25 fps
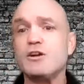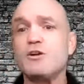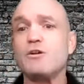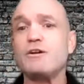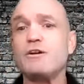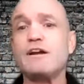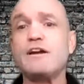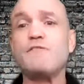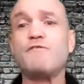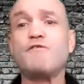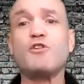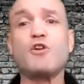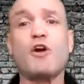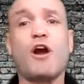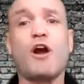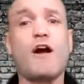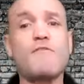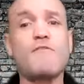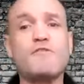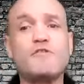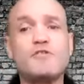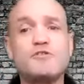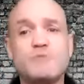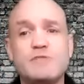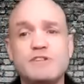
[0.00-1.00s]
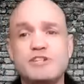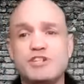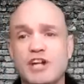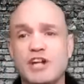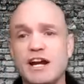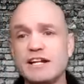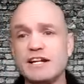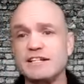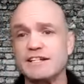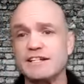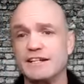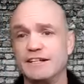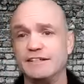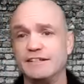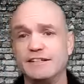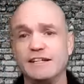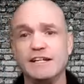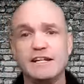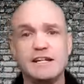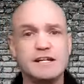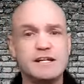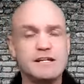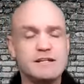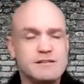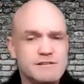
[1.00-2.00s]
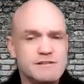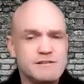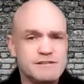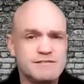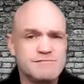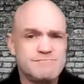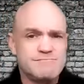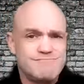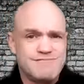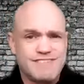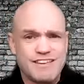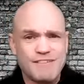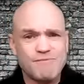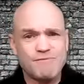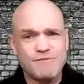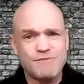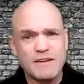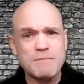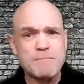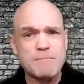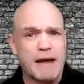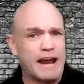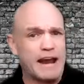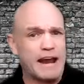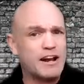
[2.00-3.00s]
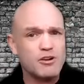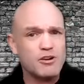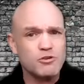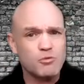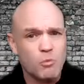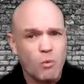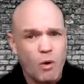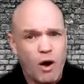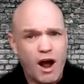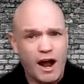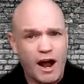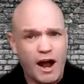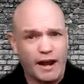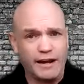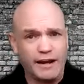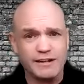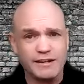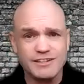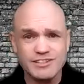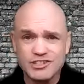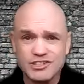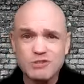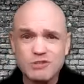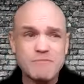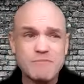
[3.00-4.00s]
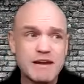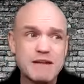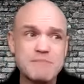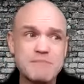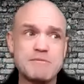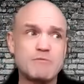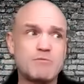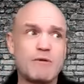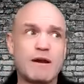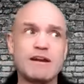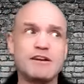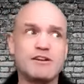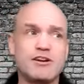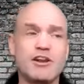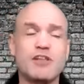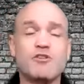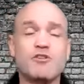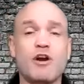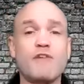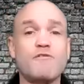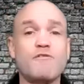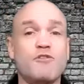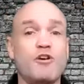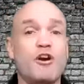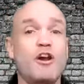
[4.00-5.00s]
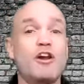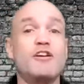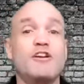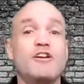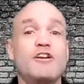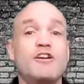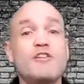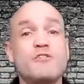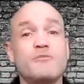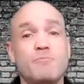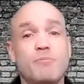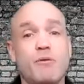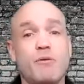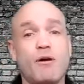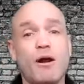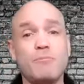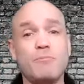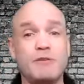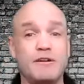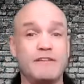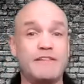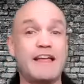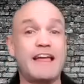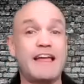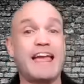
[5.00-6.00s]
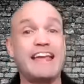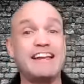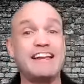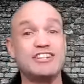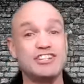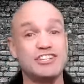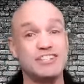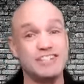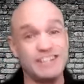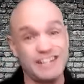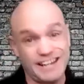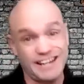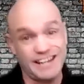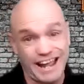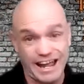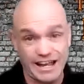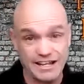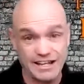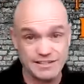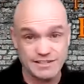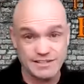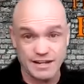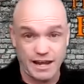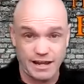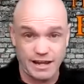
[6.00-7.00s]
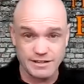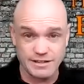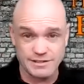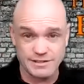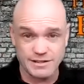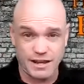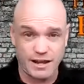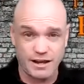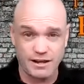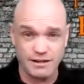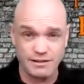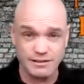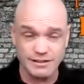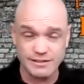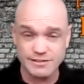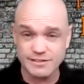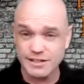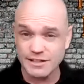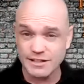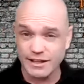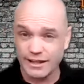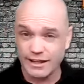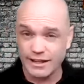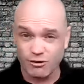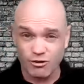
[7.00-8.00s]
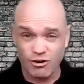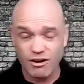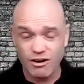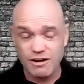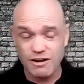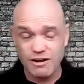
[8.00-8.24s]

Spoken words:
If your offer is rejected, get feedback on why, because you may be writing another offer on another property that agent has listed later